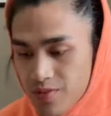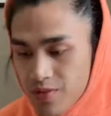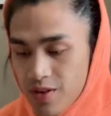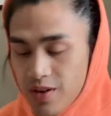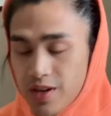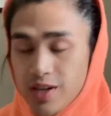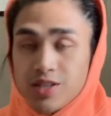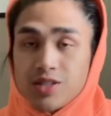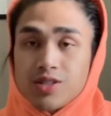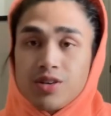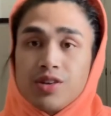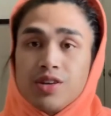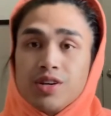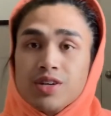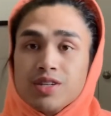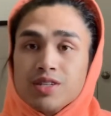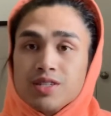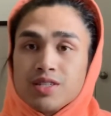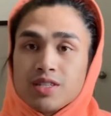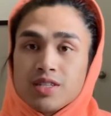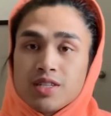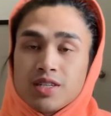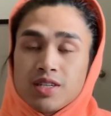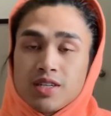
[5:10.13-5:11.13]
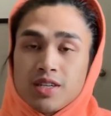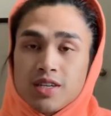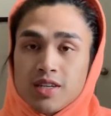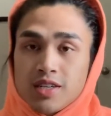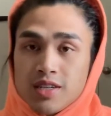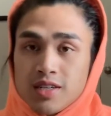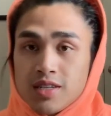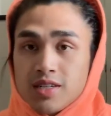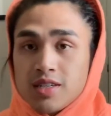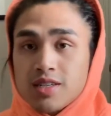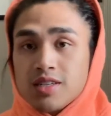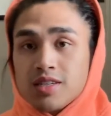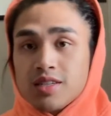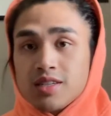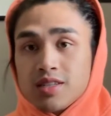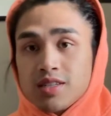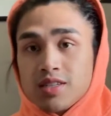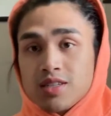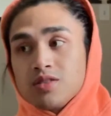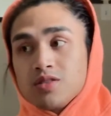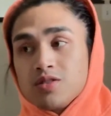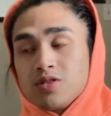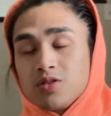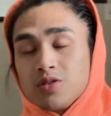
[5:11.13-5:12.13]
Okay, so there's
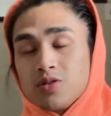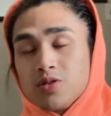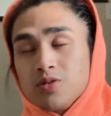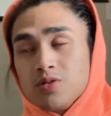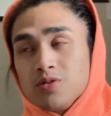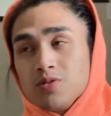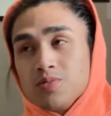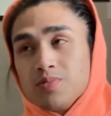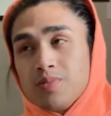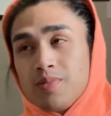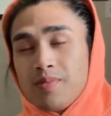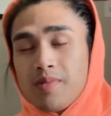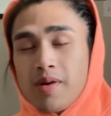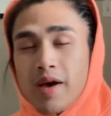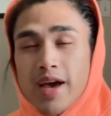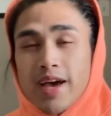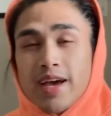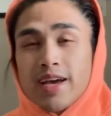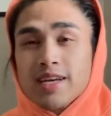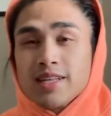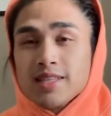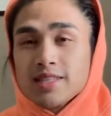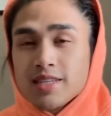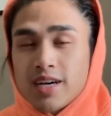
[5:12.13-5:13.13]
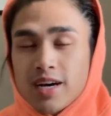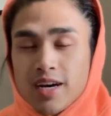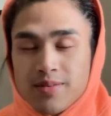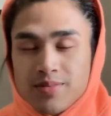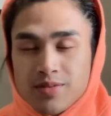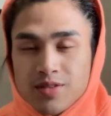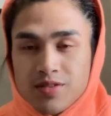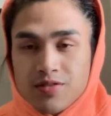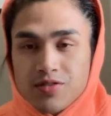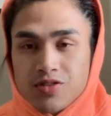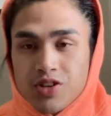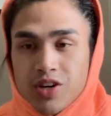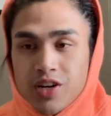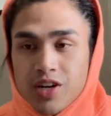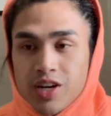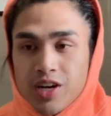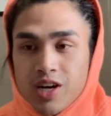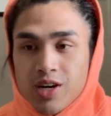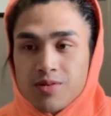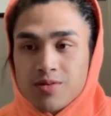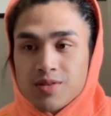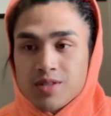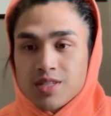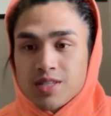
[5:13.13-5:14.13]
2 main types of training,
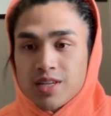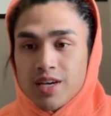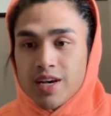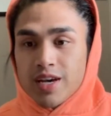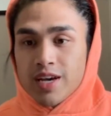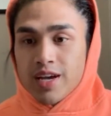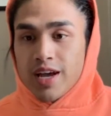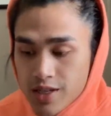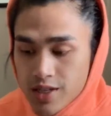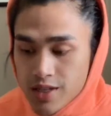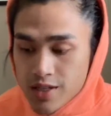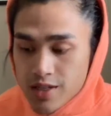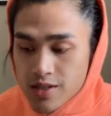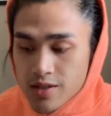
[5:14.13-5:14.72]
I would say.